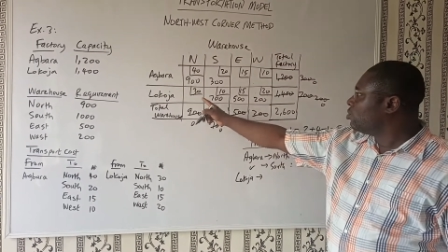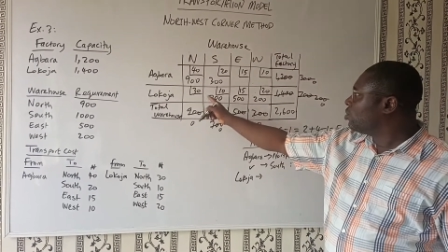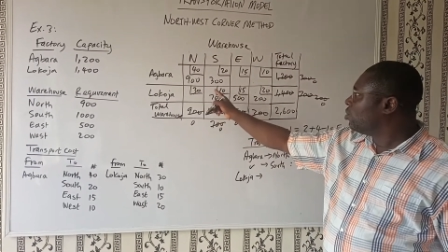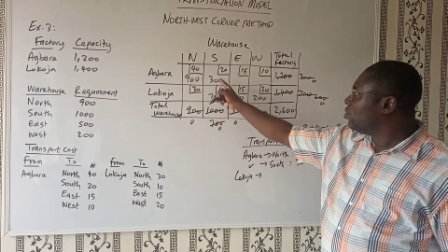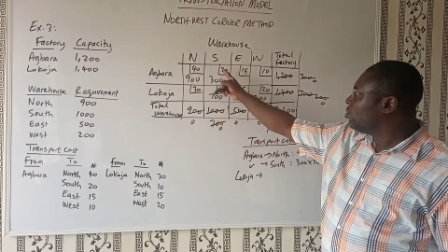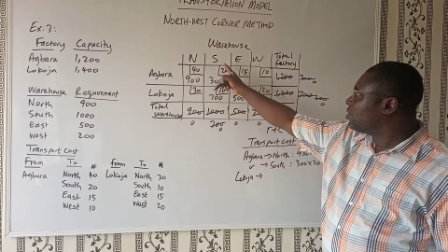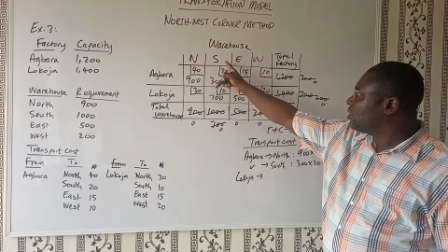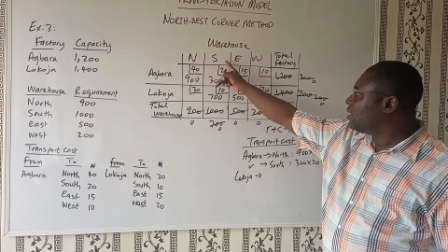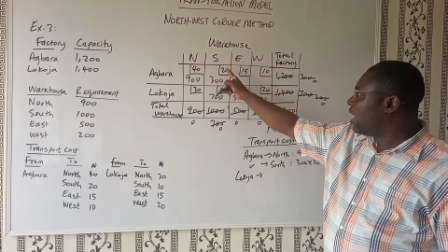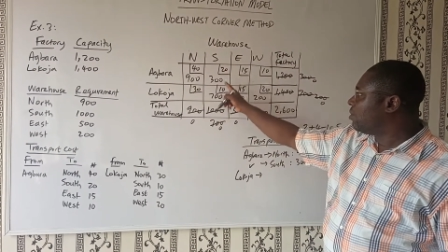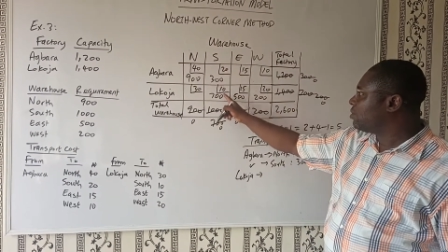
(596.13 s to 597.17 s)
to
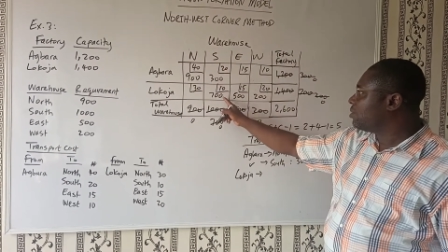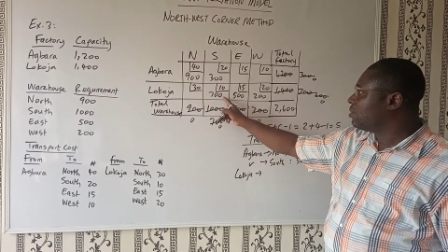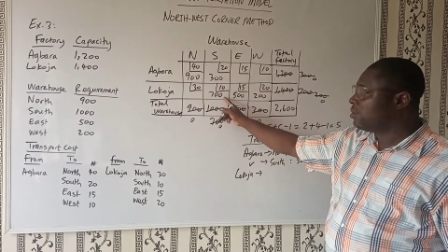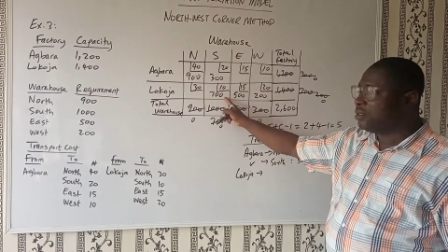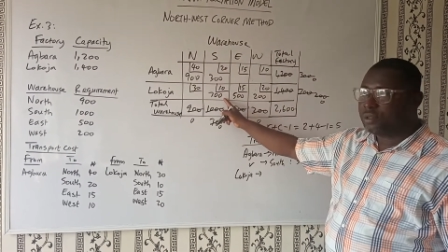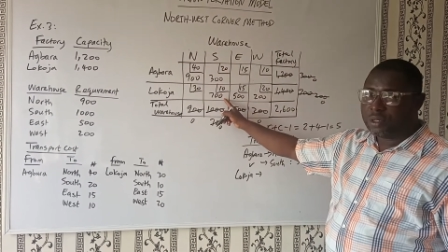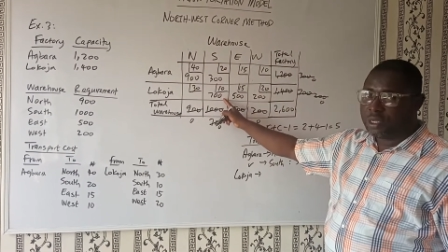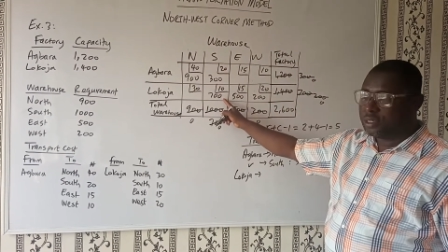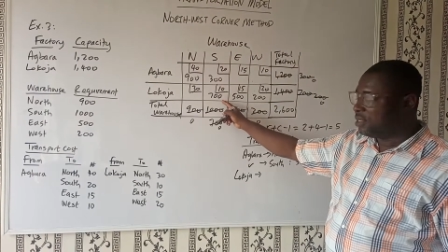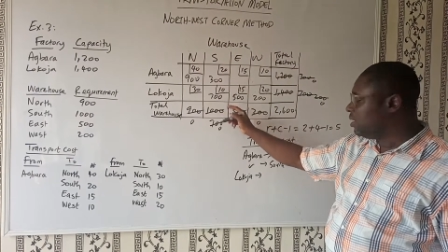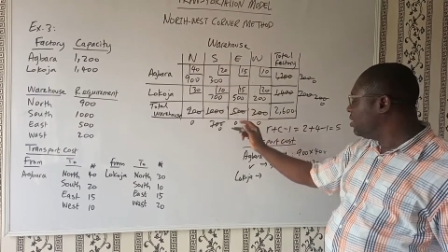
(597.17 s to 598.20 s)
south. As you can
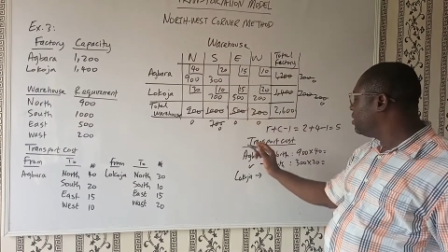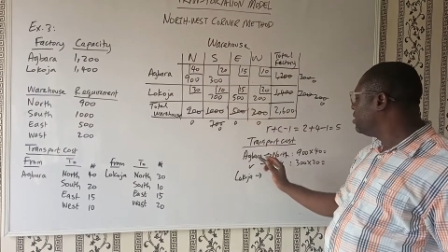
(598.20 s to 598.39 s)
see,